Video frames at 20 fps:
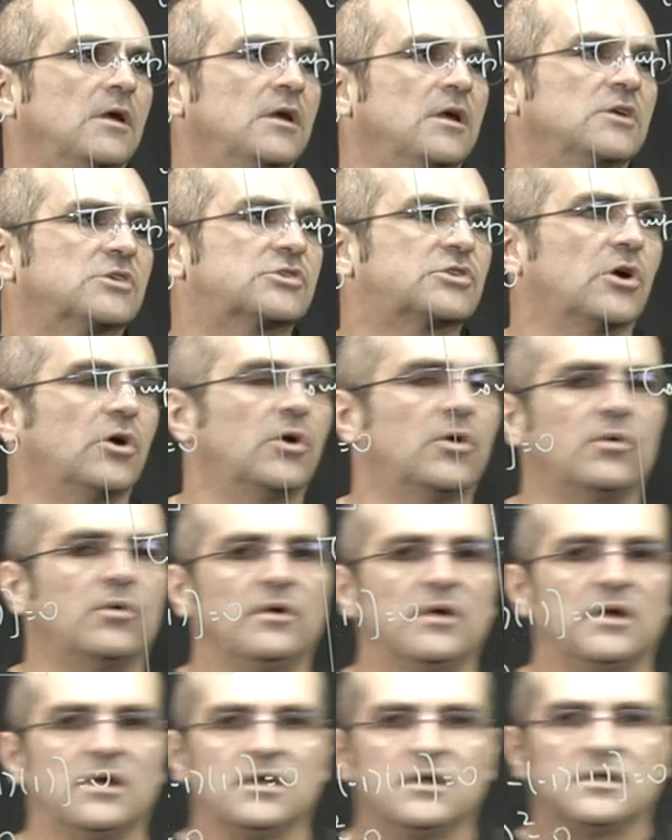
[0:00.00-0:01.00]

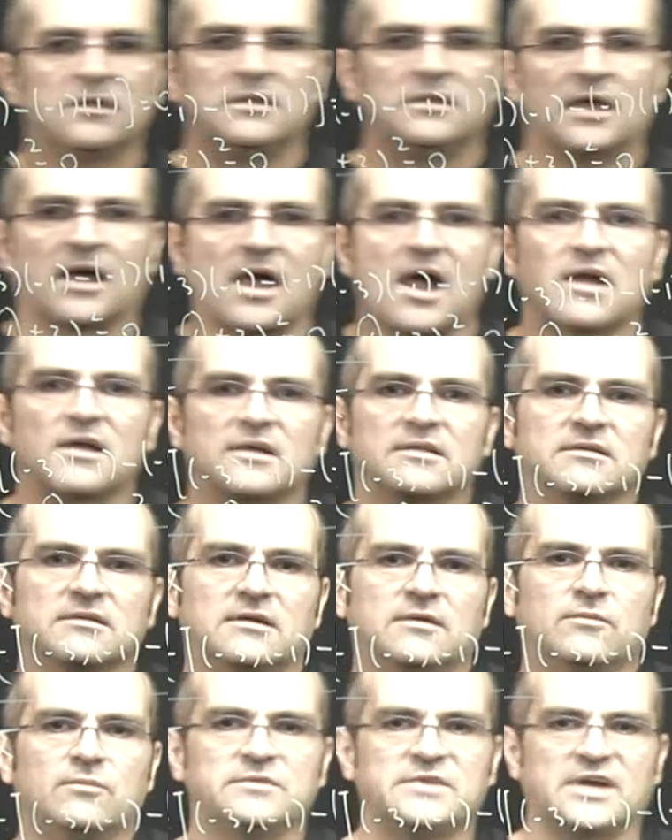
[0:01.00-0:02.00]
So
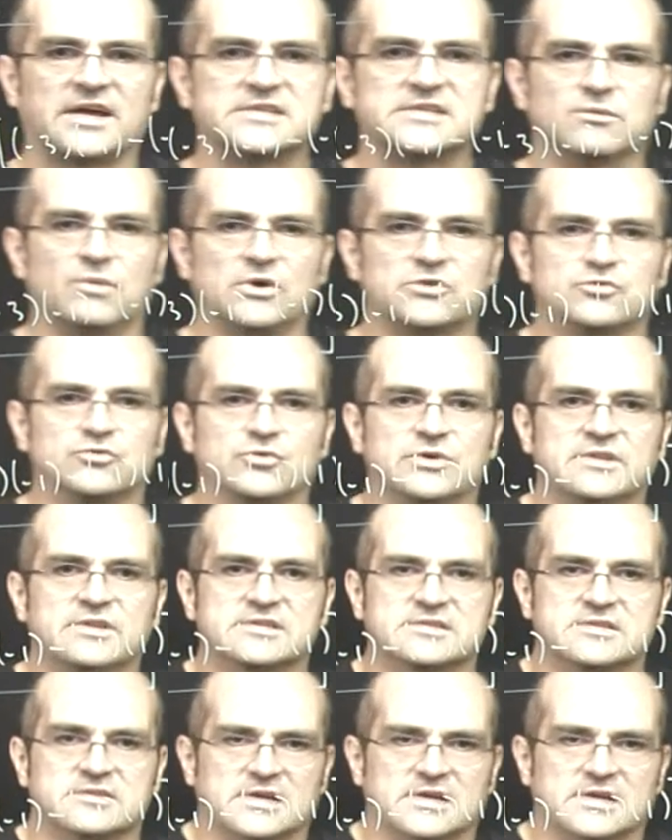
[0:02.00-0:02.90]
there is a way to do this,